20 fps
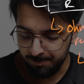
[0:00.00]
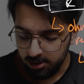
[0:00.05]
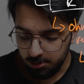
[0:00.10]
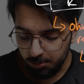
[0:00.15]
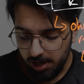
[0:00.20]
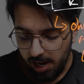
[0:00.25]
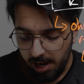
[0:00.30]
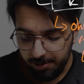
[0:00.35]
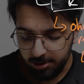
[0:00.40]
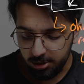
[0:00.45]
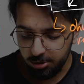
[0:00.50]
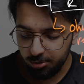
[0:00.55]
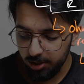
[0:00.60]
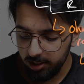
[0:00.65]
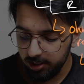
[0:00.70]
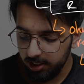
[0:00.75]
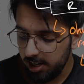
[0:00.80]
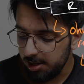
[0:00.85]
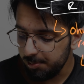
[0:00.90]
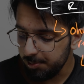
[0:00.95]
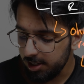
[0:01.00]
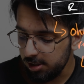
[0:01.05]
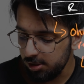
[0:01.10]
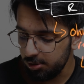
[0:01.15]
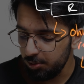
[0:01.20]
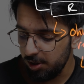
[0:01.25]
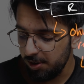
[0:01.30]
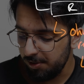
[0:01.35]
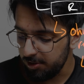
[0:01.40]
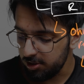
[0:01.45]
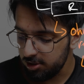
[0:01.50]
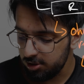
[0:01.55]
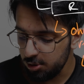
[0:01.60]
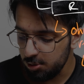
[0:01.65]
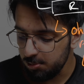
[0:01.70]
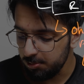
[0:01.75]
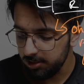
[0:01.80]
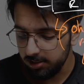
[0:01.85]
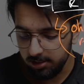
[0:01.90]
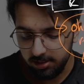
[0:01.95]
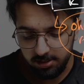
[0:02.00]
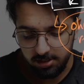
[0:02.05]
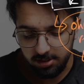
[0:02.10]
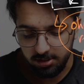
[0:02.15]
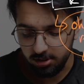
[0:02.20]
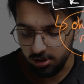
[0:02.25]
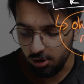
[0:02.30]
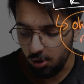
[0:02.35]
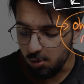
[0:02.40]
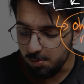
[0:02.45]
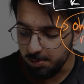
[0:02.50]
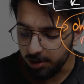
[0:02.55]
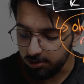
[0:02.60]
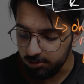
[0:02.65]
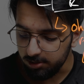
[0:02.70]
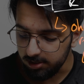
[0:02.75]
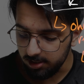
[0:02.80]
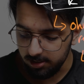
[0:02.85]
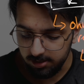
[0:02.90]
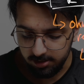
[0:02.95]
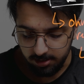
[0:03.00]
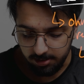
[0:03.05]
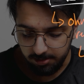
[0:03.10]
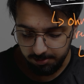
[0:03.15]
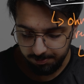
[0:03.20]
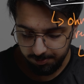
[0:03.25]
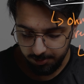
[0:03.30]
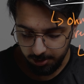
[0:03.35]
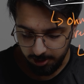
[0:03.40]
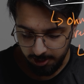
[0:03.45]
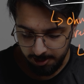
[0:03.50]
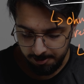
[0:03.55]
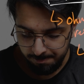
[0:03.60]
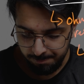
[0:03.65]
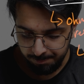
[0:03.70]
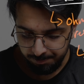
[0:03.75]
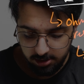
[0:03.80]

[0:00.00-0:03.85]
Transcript: So we have a straight line because we have assumed that this is an ohmic resistor, okay?